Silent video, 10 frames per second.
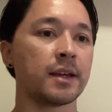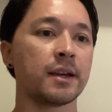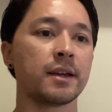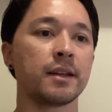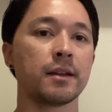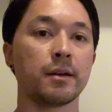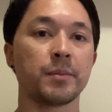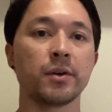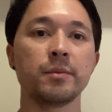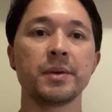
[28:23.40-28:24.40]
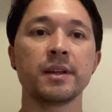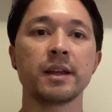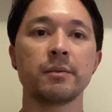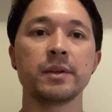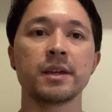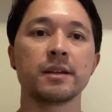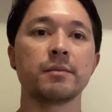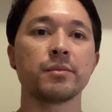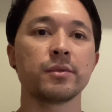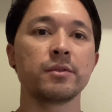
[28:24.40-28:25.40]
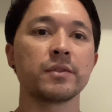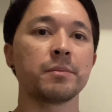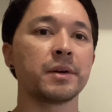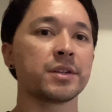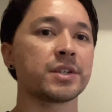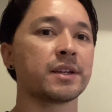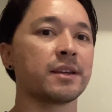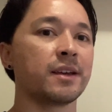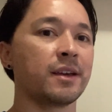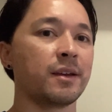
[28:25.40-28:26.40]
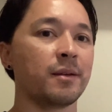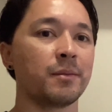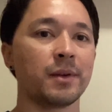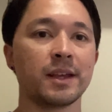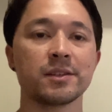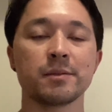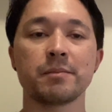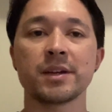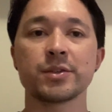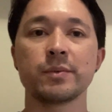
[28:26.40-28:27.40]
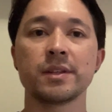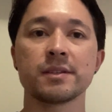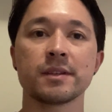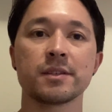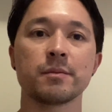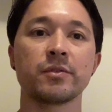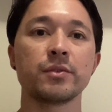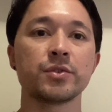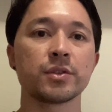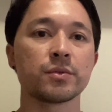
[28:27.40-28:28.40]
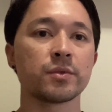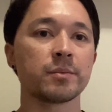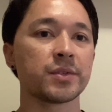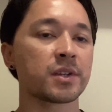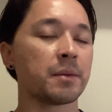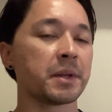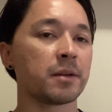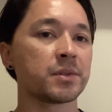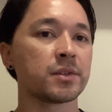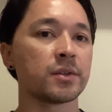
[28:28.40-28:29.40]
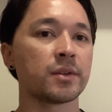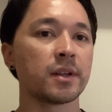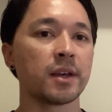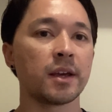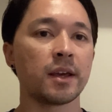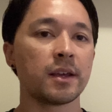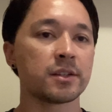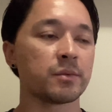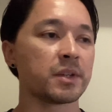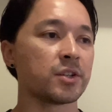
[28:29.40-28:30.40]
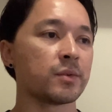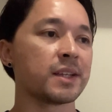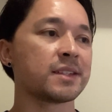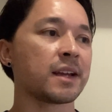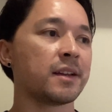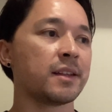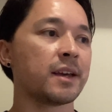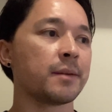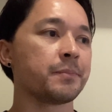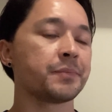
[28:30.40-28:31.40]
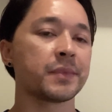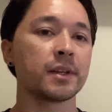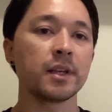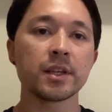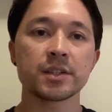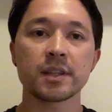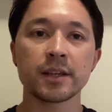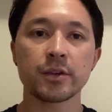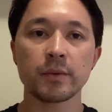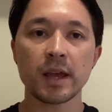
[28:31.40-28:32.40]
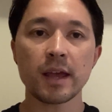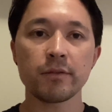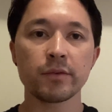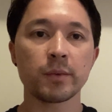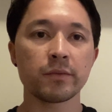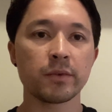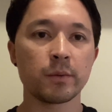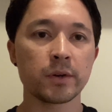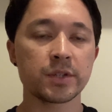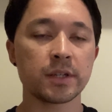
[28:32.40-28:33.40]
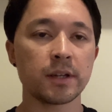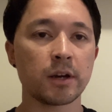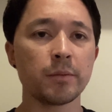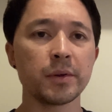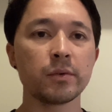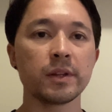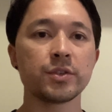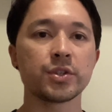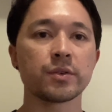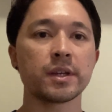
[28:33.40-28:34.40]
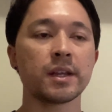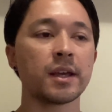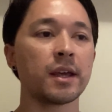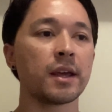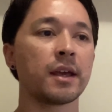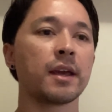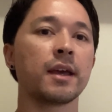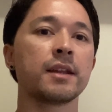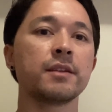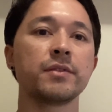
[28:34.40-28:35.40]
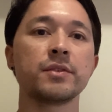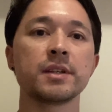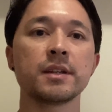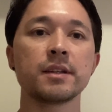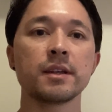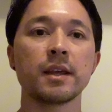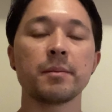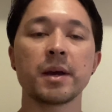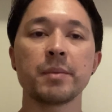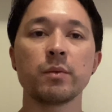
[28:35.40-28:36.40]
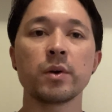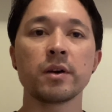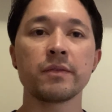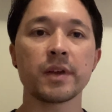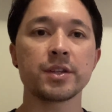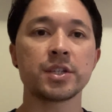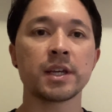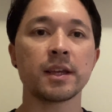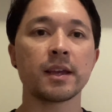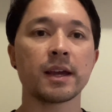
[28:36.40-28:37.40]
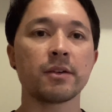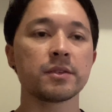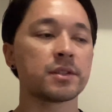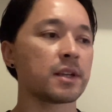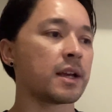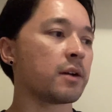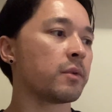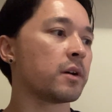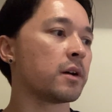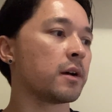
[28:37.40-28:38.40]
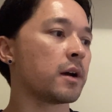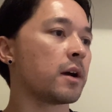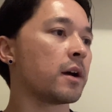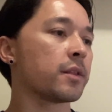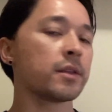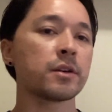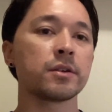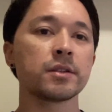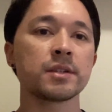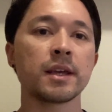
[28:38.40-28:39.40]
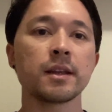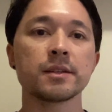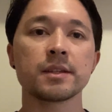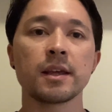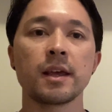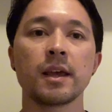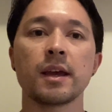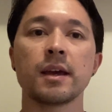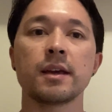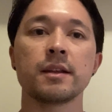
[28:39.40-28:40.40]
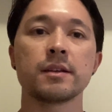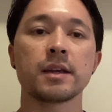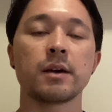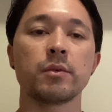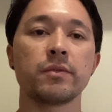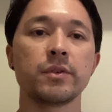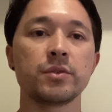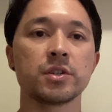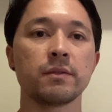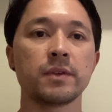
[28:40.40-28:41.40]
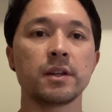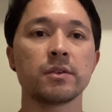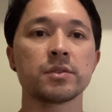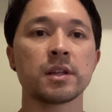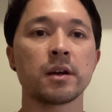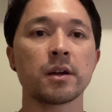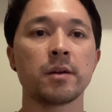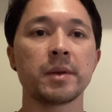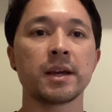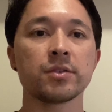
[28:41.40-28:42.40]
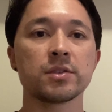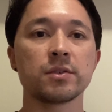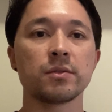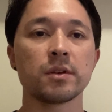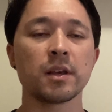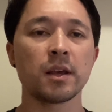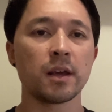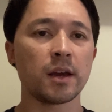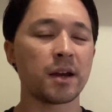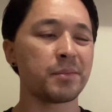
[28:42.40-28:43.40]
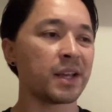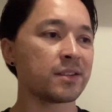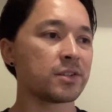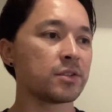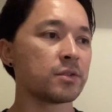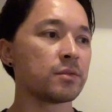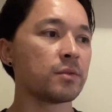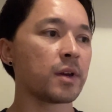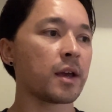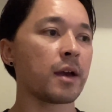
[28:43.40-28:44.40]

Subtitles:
and I'm hoping that we can improve the budget, get some match wins at some future tournaments coming up soon, so we can do exactly that. So thank you everyone for watching. I hope you all enjoyed it, and if you did, it might be worth checking out our other content and our future videos that are coming out soon. I'm going to